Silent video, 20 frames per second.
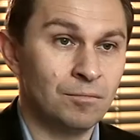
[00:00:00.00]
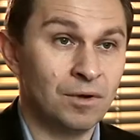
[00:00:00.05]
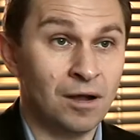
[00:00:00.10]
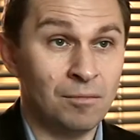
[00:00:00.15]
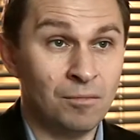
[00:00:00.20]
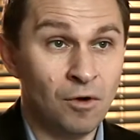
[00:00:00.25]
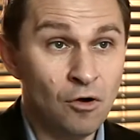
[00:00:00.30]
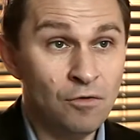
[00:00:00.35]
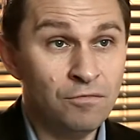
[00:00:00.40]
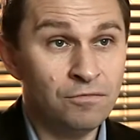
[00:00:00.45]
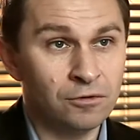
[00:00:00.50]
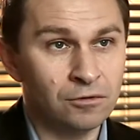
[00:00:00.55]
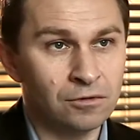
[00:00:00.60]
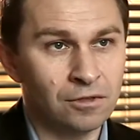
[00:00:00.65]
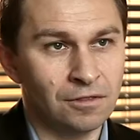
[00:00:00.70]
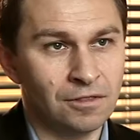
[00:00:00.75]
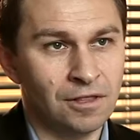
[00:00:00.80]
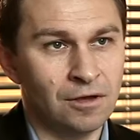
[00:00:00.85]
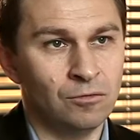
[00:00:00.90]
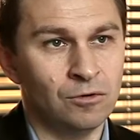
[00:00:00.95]
But I'm hopeful
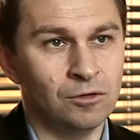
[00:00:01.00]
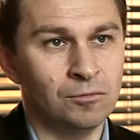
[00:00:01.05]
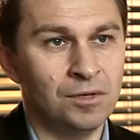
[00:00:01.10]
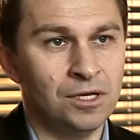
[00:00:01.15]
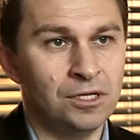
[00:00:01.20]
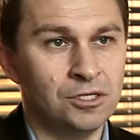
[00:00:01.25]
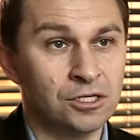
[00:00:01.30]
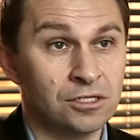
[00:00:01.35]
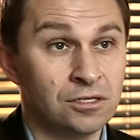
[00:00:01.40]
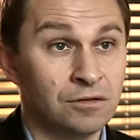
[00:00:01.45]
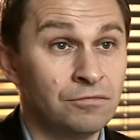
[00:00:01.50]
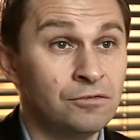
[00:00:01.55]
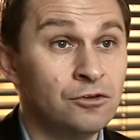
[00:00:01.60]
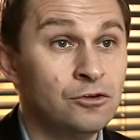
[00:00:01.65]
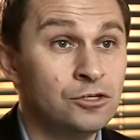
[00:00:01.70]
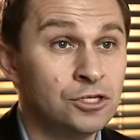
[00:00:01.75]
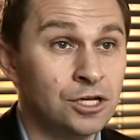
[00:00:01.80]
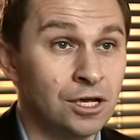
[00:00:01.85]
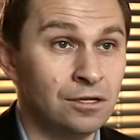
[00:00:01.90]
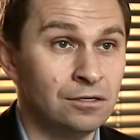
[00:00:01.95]
that there will be just a few
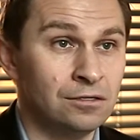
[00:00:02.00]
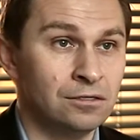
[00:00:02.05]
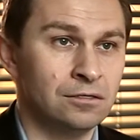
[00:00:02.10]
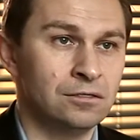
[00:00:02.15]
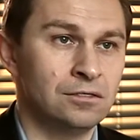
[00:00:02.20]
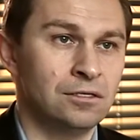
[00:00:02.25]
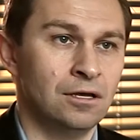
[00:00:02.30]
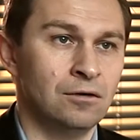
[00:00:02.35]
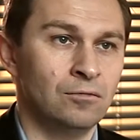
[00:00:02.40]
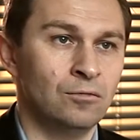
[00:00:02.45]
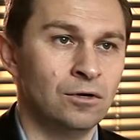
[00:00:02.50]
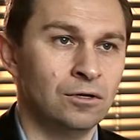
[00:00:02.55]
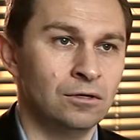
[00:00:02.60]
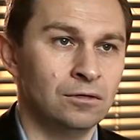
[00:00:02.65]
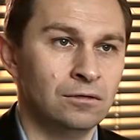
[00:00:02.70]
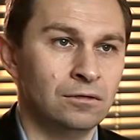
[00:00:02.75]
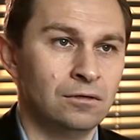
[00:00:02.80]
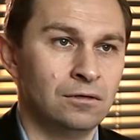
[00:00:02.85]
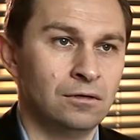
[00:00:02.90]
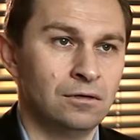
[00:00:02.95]
changes that
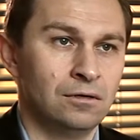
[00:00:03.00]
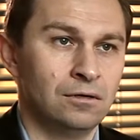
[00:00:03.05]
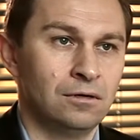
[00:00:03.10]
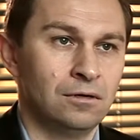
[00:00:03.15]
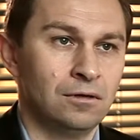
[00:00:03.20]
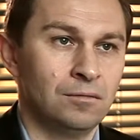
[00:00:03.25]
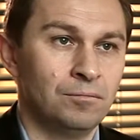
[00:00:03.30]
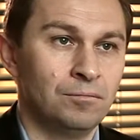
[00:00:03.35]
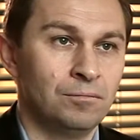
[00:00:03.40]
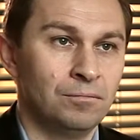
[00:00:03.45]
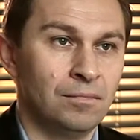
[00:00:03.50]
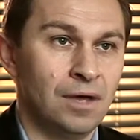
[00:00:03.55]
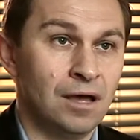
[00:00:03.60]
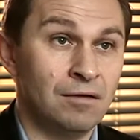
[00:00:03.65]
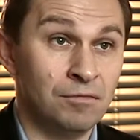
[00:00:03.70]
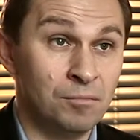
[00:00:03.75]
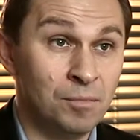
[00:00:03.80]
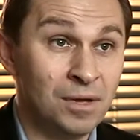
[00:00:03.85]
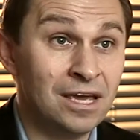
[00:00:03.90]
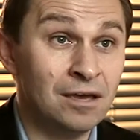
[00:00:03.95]
will
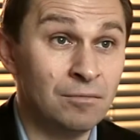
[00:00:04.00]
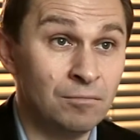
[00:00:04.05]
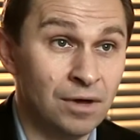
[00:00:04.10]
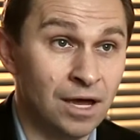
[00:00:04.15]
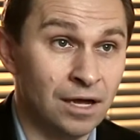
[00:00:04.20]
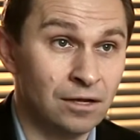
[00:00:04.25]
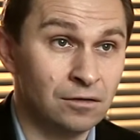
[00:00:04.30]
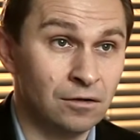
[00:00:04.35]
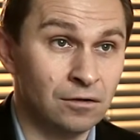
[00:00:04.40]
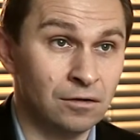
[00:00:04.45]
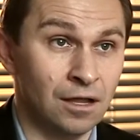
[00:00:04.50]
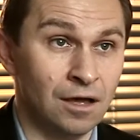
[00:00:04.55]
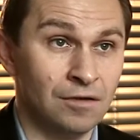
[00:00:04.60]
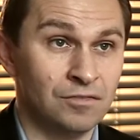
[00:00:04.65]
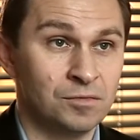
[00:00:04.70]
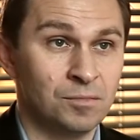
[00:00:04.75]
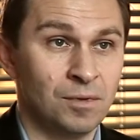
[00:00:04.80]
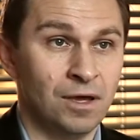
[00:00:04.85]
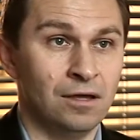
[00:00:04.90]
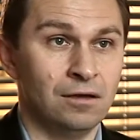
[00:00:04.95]
have a big impact on
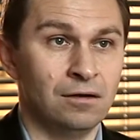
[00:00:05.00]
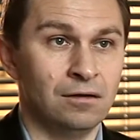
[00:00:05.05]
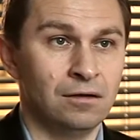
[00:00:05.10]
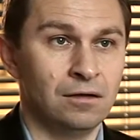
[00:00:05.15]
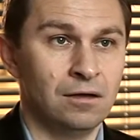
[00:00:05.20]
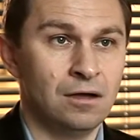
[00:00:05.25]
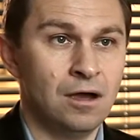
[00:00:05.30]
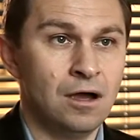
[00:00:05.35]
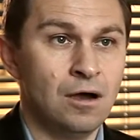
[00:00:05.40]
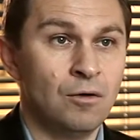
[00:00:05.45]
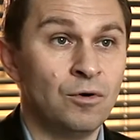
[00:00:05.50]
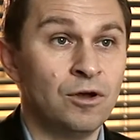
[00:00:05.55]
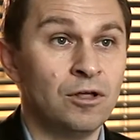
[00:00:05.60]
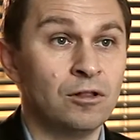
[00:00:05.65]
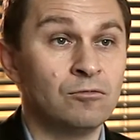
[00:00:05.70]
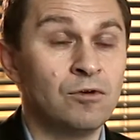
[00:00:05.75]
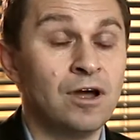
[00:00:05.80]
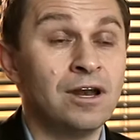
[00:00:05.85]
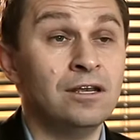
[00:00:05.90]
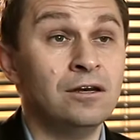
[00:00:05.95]
lifespan. We
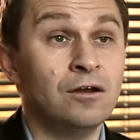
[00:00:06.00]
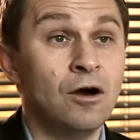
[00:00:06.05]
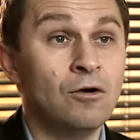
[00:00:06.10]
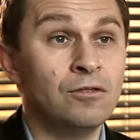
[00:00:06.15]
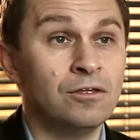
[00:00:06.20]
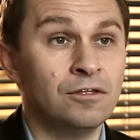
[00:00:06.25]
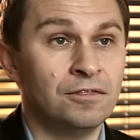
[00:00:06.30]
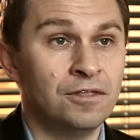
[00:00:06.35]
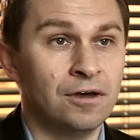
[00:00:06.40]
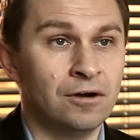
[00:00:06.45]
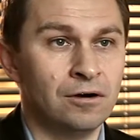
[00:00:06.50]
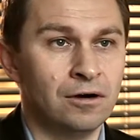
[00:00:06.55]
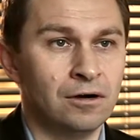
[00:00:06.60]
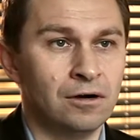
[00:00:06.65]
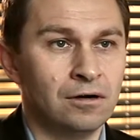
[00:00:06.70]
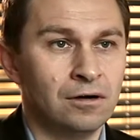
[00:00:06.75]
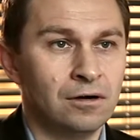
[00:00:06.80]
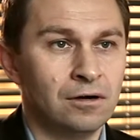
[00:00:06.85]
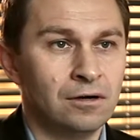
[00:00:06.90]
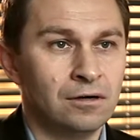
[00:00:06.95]
already know that there
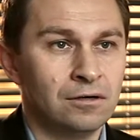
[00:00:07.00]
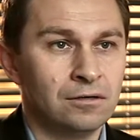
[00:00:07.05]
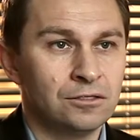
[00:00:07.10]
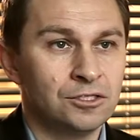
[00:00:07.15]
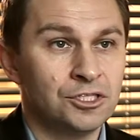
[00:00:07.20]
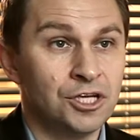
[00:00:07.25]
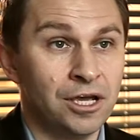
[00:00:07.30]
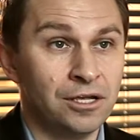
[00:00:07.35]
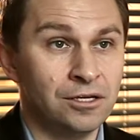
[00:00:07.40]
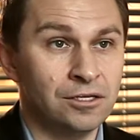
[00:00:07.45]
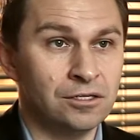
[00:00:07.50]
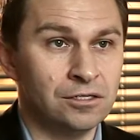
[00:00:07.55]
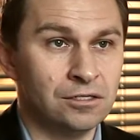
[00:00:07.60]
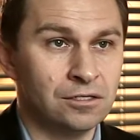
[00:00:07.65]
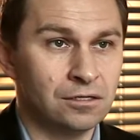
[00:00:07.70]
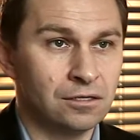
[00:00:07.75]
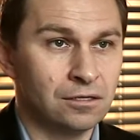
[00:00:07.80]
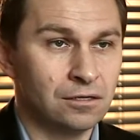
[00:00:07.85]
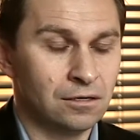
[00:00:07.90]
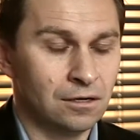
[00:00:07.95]
are
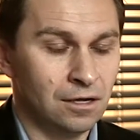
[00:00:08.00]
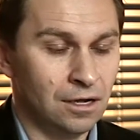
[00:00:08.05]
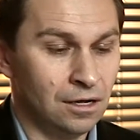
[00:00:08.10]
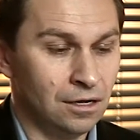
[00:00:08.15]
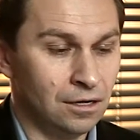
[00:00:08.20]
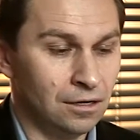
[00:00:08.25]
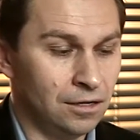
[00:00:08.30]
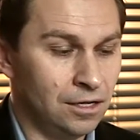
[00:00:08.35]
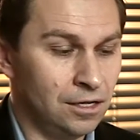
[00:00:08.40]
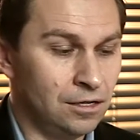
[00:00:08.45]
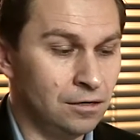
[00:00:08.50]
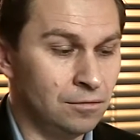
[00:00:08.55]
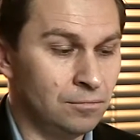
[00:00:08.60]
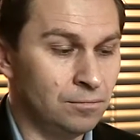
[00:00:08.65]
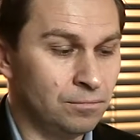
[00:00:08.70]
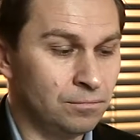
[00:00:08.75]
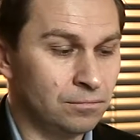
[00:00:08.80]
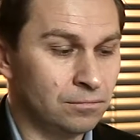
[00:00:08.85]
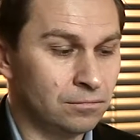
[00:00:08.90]
changes uh, in